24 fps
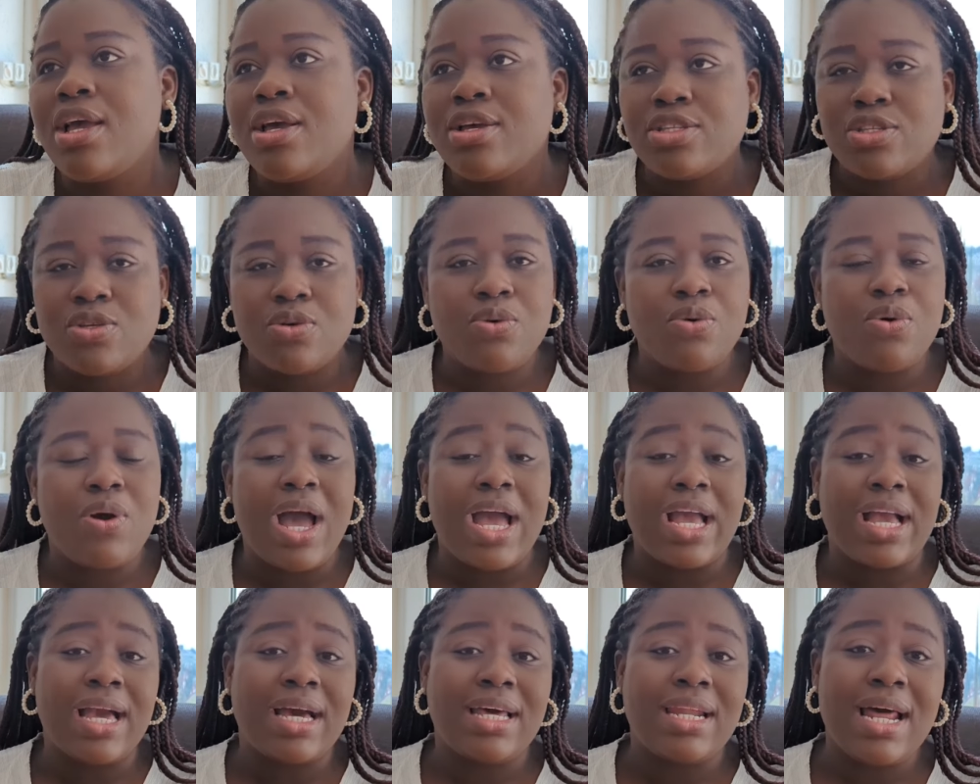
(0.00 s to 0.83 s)
So
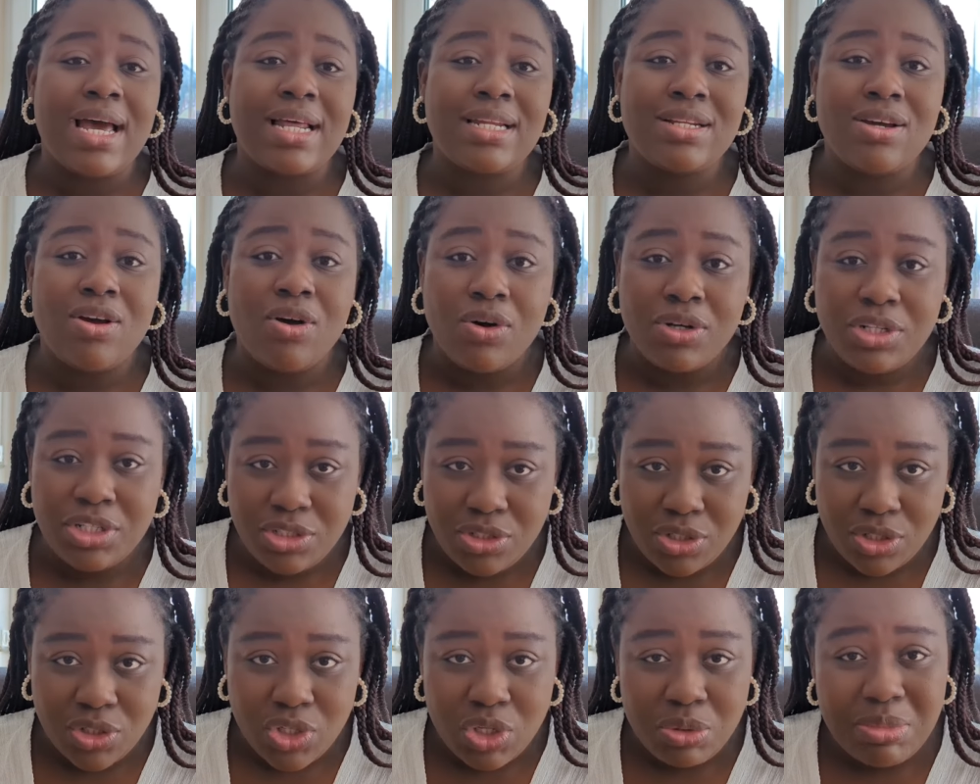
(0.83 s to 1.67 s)
I gathered all the
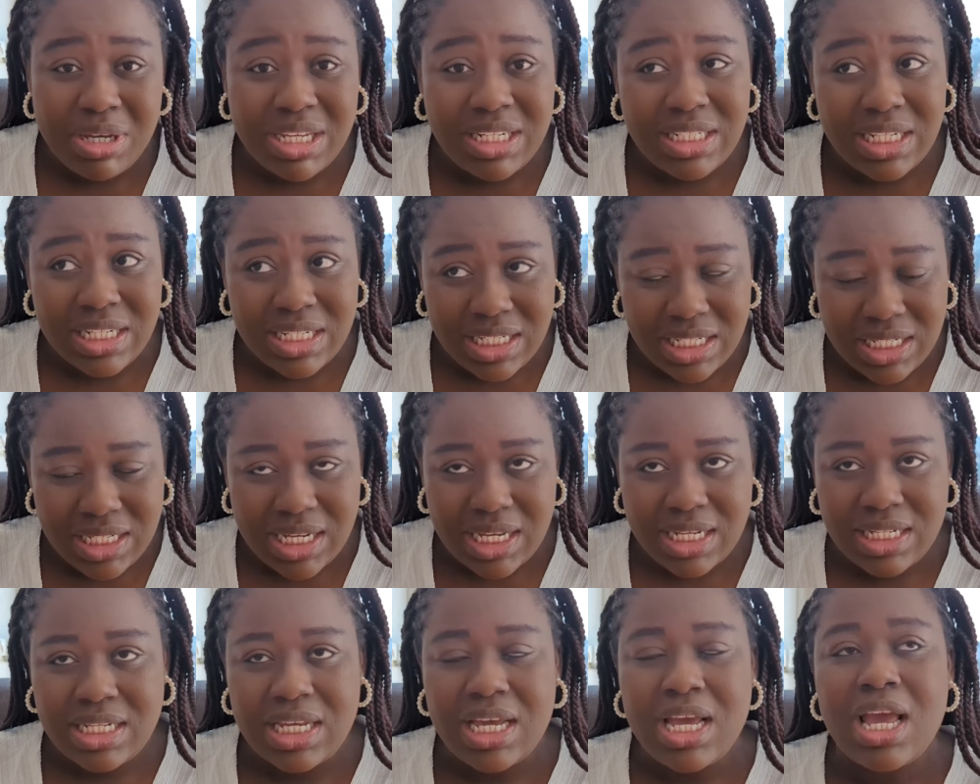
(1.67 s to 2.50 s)
documents they
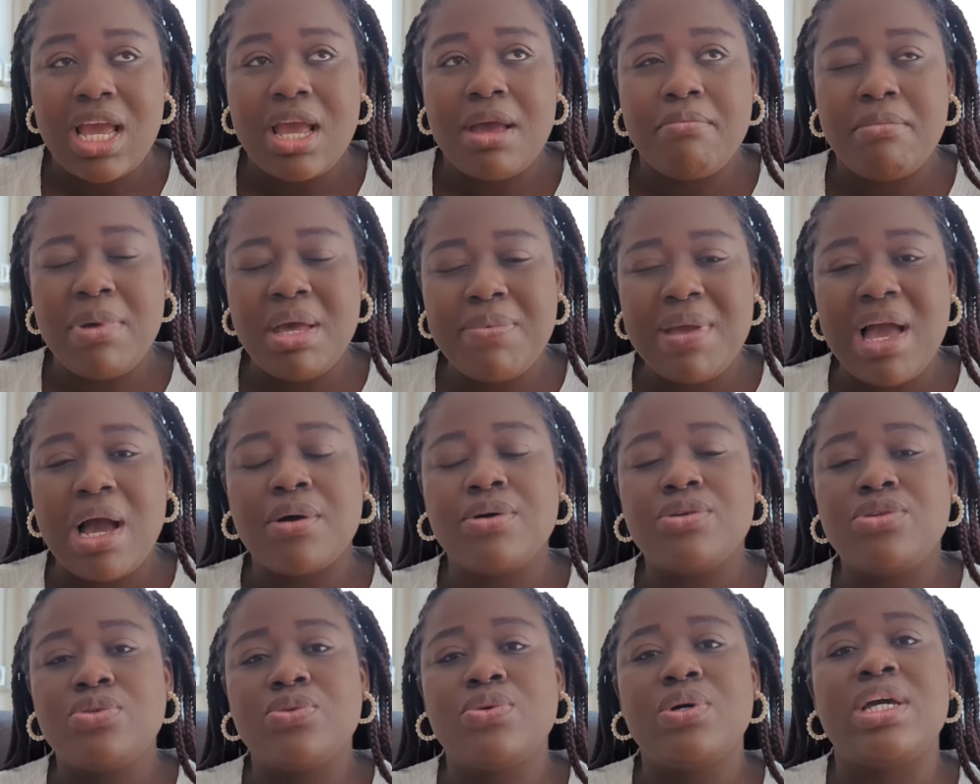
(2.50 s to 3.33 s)
needed. Maybe
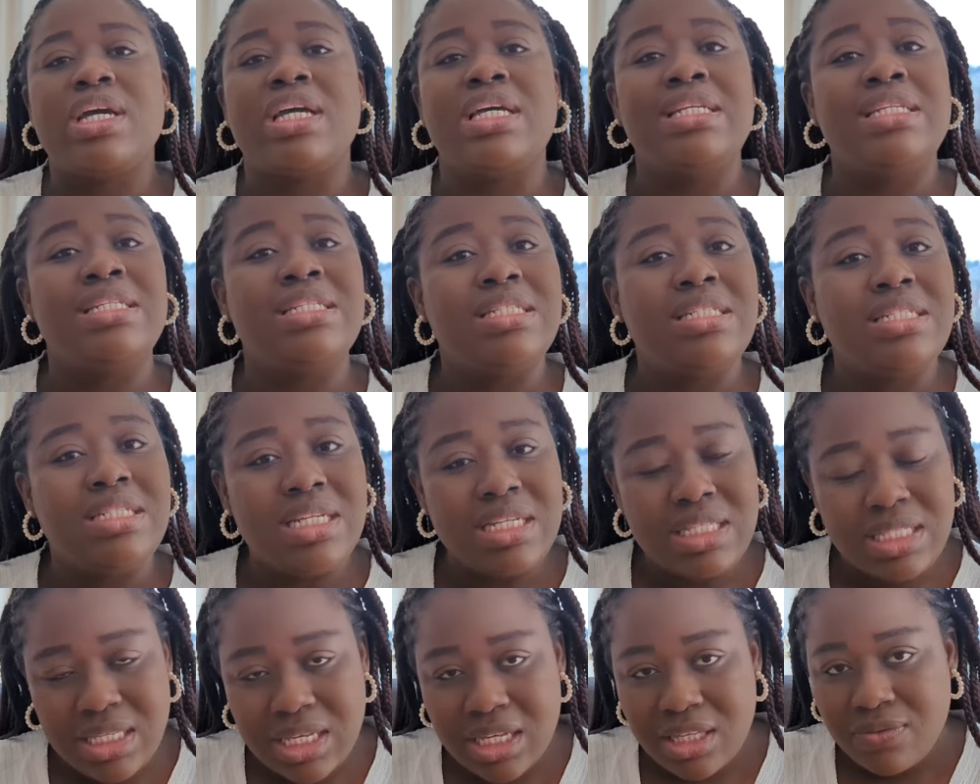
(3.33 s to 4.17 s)
I'll do a
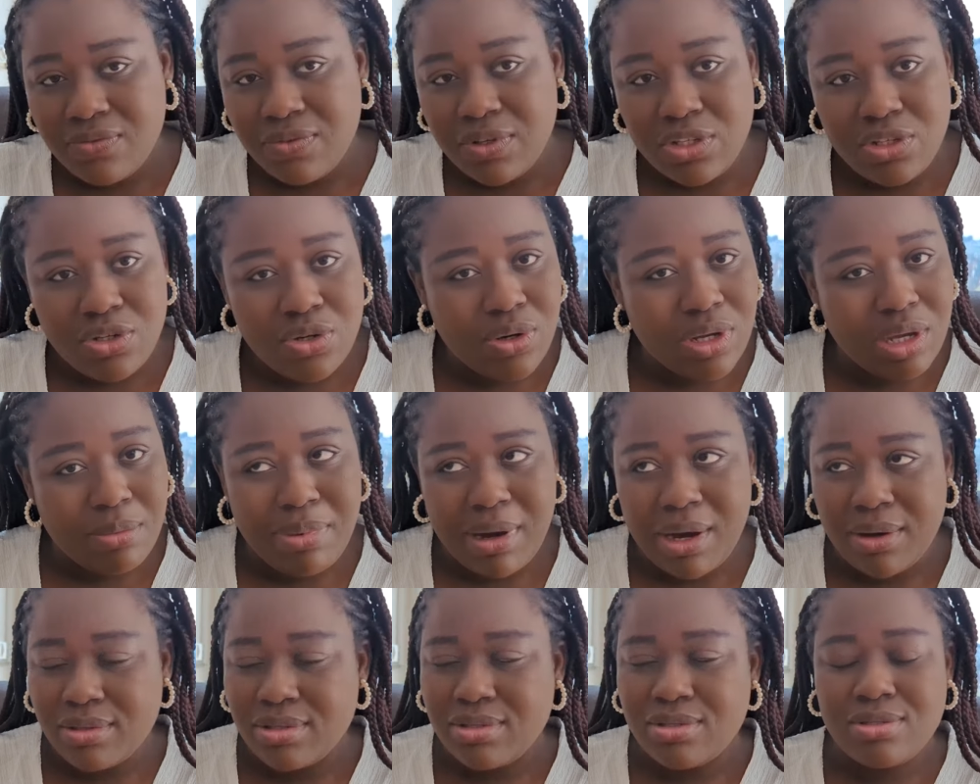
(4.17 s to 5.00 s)
detailed video
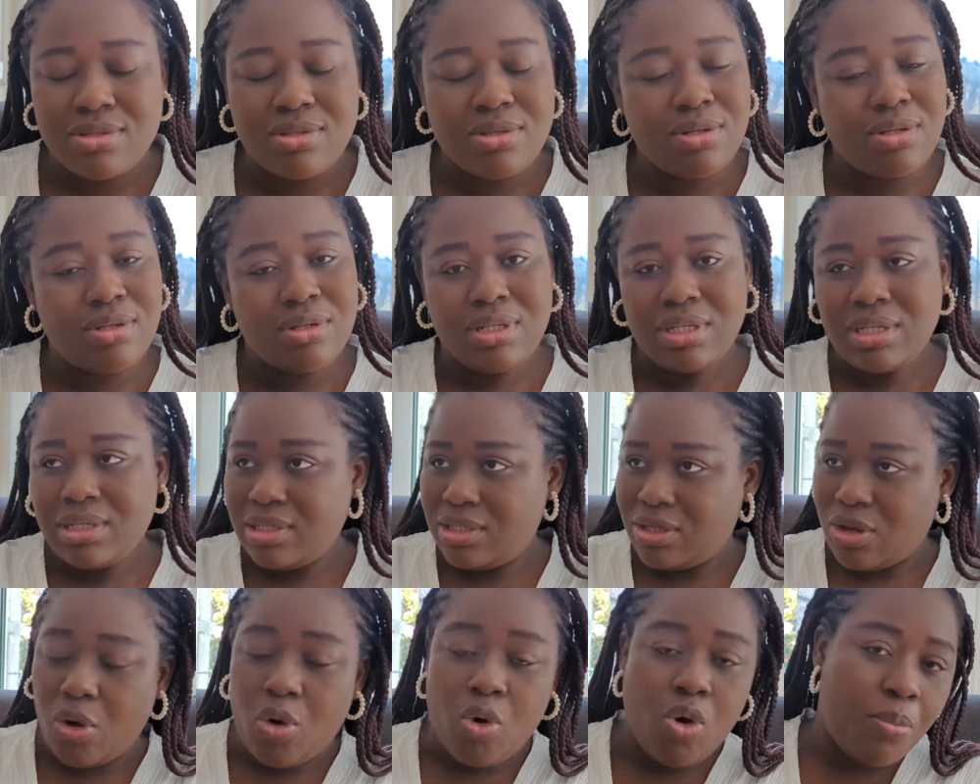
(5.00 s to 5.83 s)
about
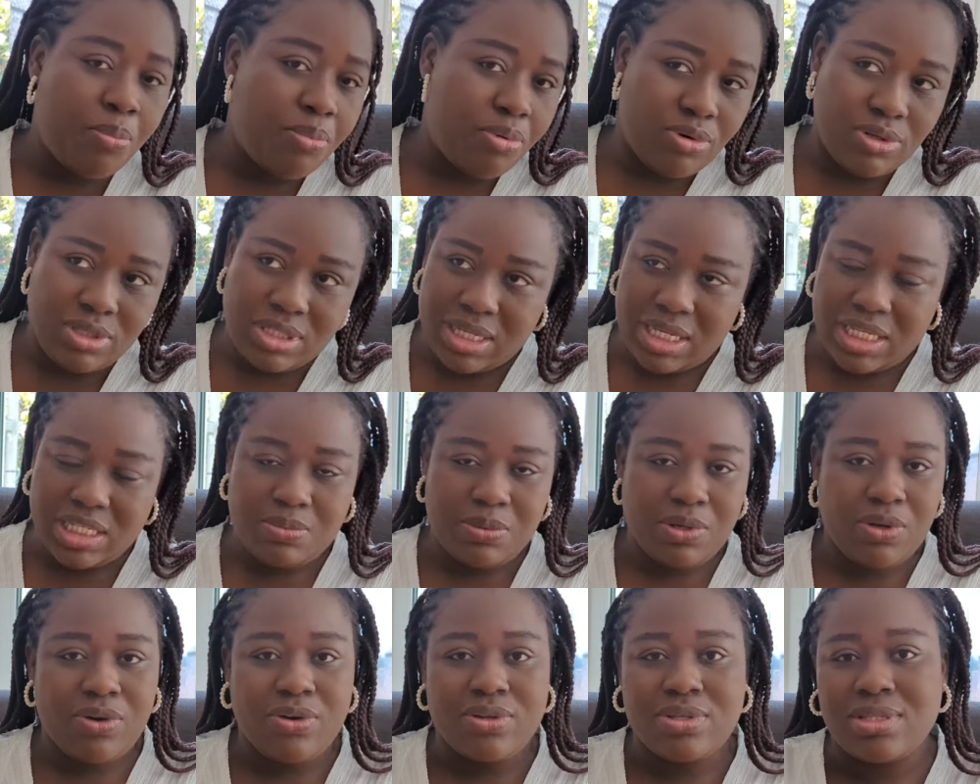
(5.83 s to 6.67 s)
the whole process
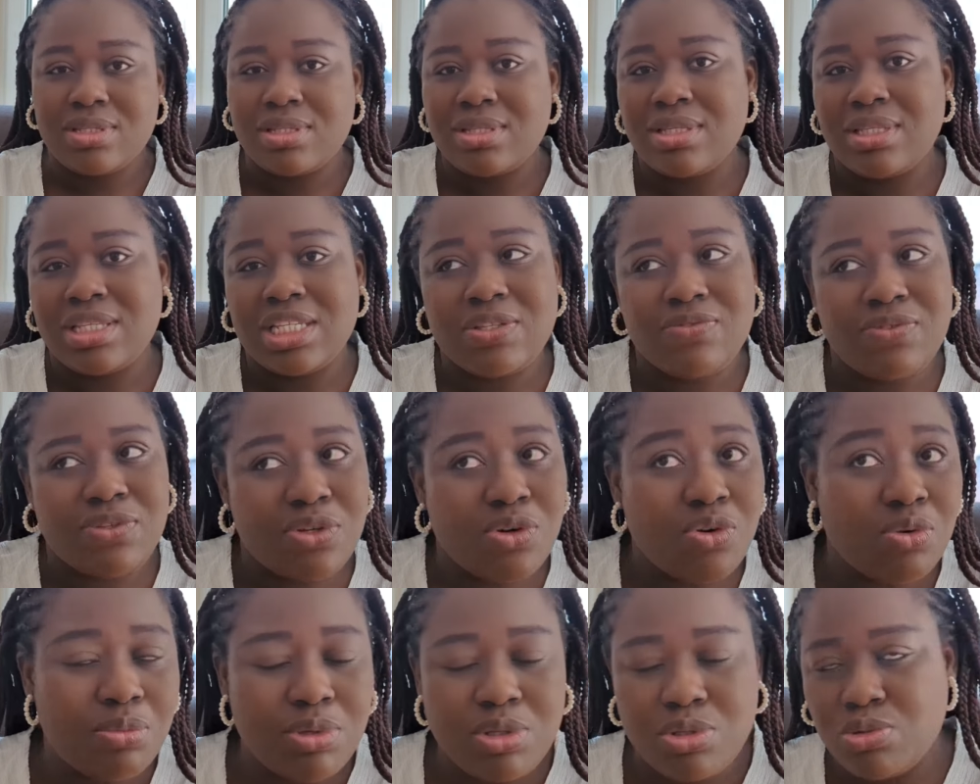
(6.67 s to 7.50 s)
because this
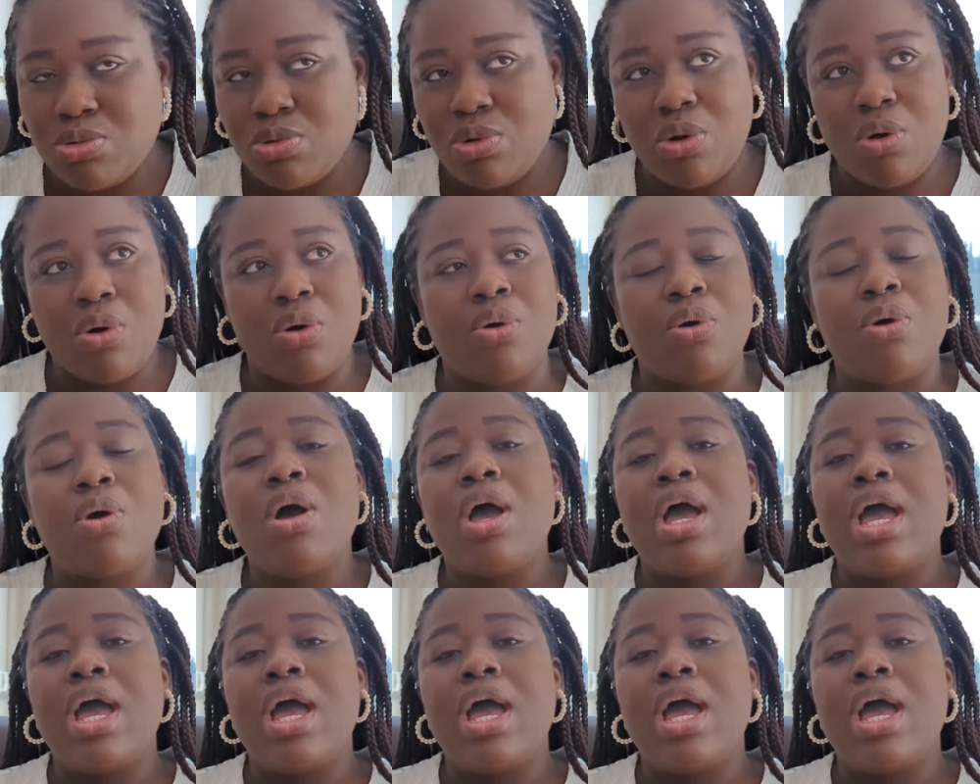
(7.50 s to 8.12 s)
video will be too long.